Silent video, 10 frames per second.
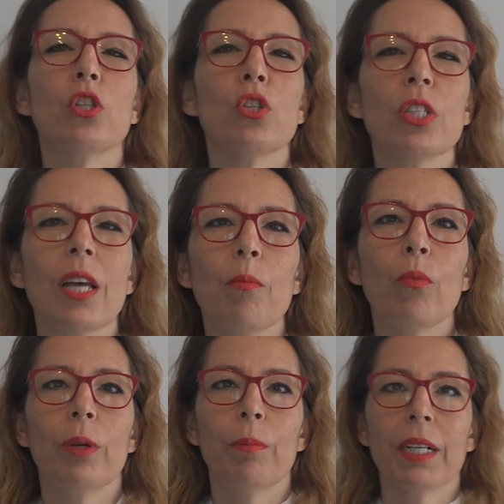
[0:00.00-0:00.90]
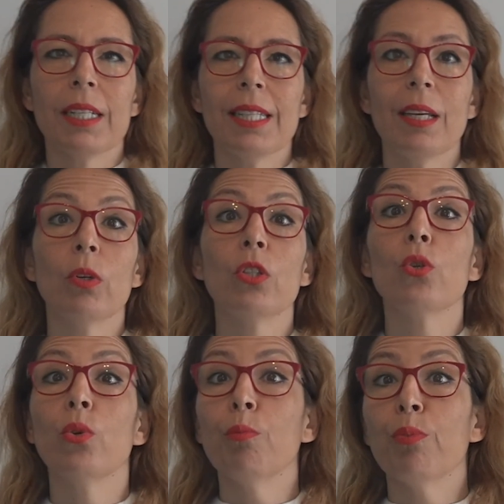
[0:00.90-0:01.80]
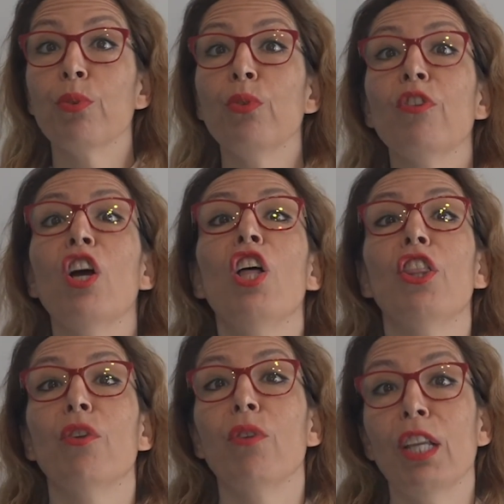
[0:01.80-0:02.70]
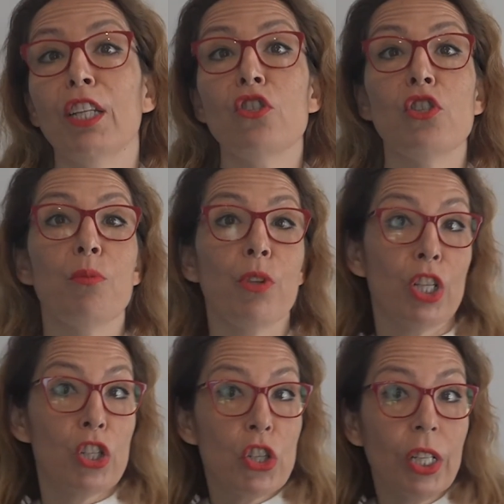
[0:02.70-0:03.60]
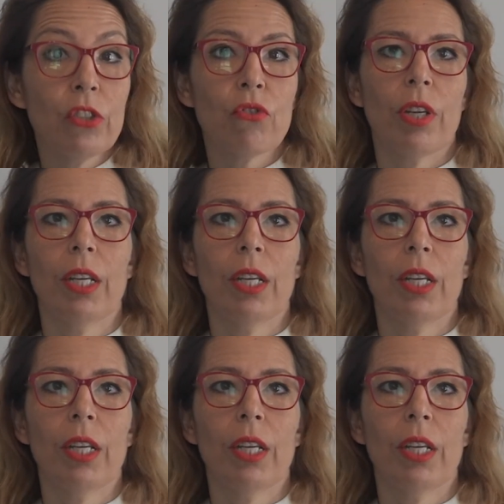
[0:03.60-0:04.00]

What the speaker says: to someone because they want to improve their relationship with their children.